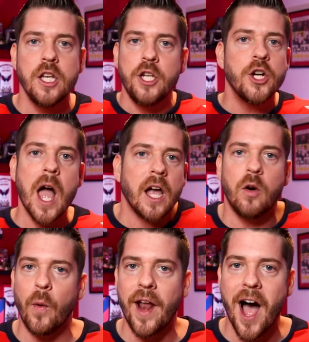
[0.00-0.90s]
you're not
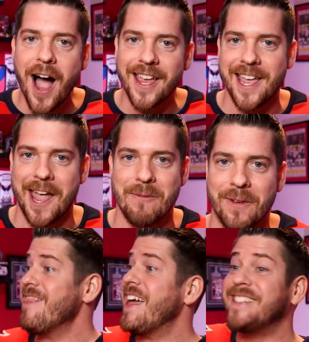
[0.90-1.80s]
gonna win a hockey game.
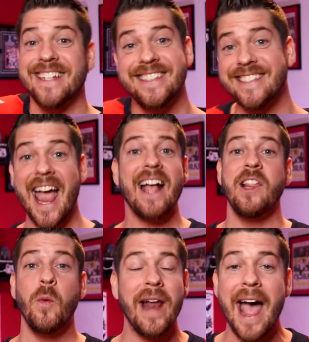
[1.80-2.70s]
And that's
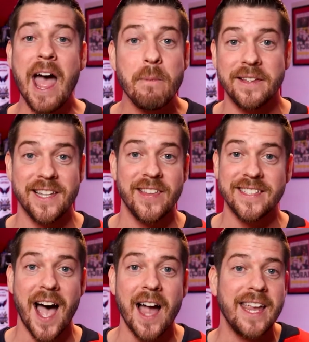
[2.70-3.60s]
exactly what happens in
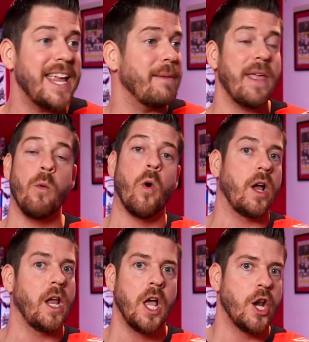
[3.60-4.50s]
this hockey game. They
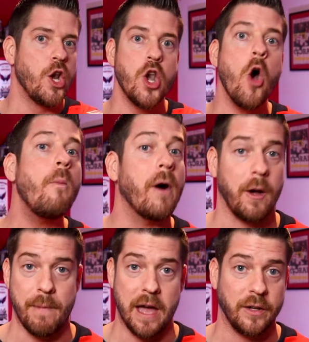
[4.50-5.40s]
won no
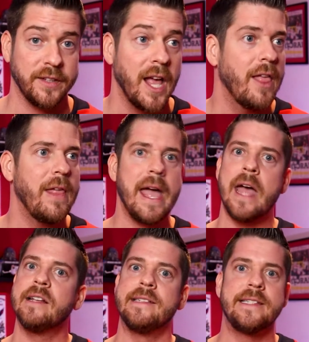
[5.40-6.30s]
puck battles. They
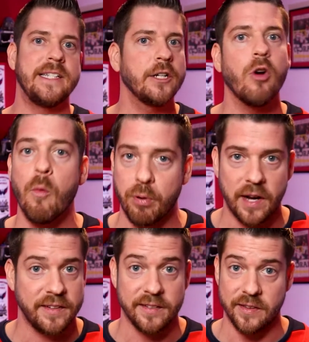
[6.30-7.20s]
had zero
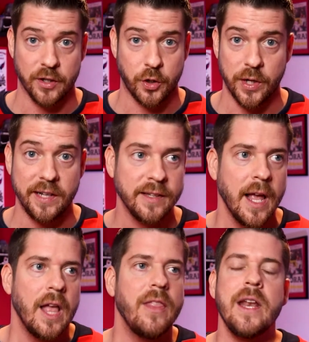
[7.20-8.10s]
presence in the crease.
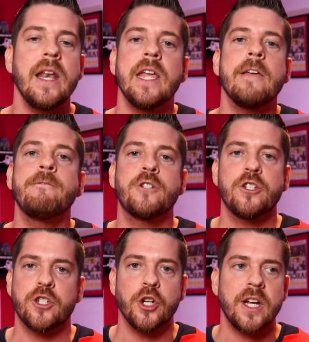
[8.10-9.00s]
They didn't give
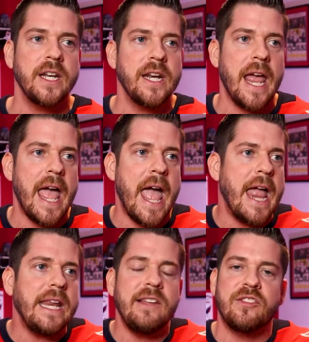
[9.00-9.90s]
Shesterkin
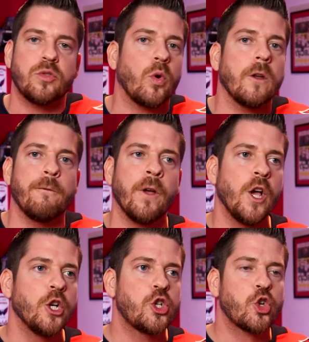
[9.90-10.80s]
any sort of
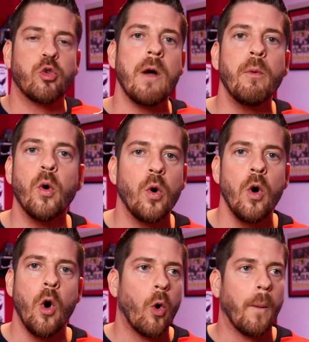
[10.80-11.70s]

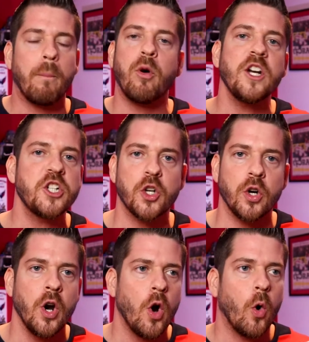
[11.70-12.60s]
trouble or
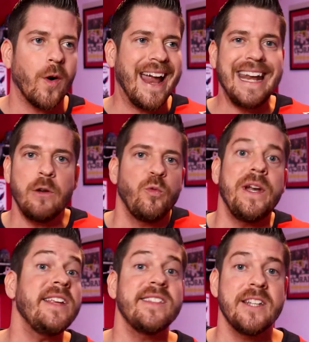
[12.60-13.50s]
pressure or any
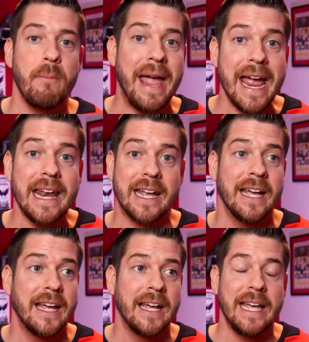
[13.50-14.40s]
reason to
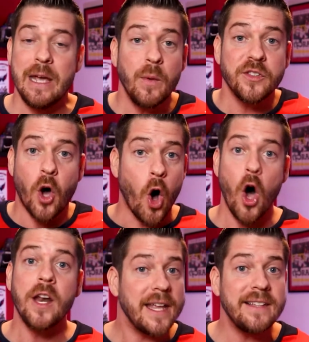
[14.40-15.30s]
panic. He was
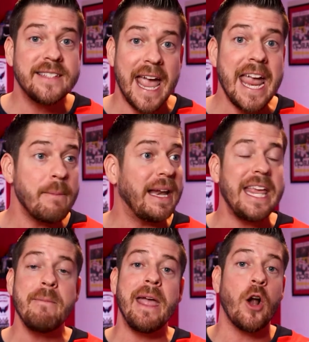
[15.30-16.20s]
on his game and
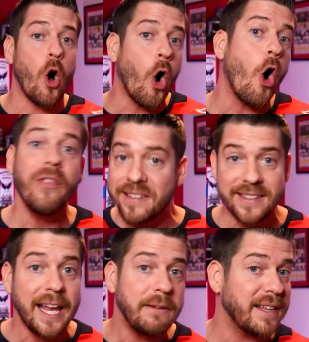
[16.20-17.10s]
he made all the
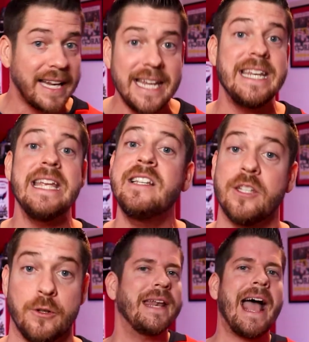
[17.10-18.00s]
saves that he needed
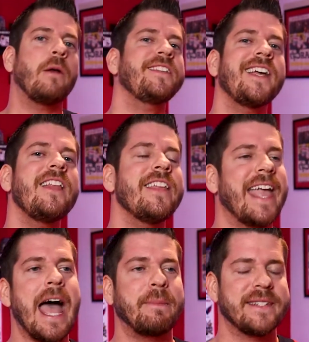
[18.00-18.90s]
to. But outside of the
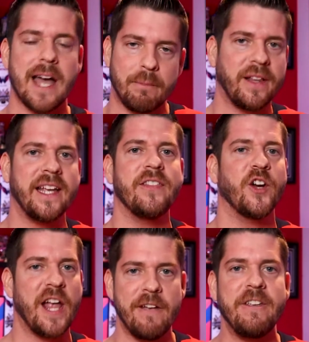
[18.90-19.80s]
Caps not playing
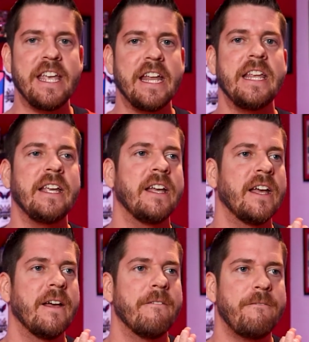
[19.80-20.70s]
their heavy hitting,
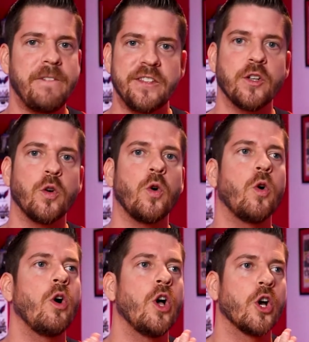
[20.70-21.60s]

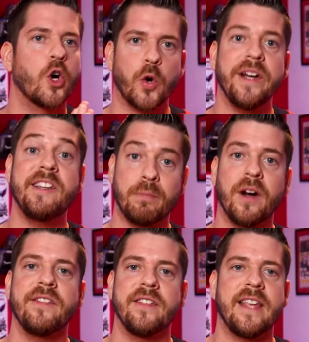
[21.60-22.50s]
physical, crease
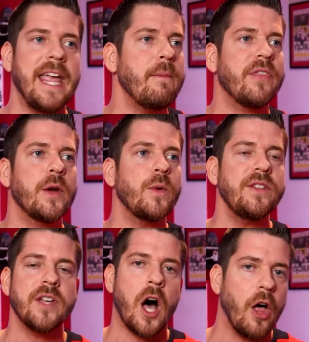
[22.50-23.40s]
presence game, there
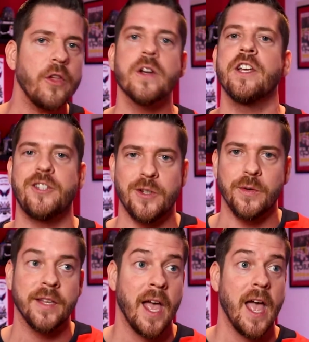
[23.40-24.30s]
was other
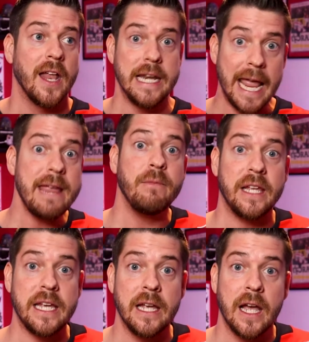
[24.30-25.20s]
issues,
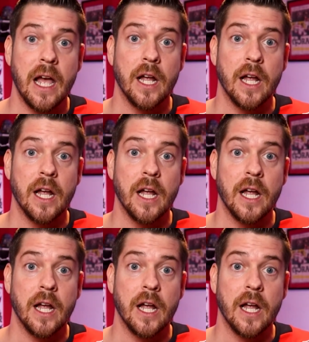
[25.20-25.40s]
namely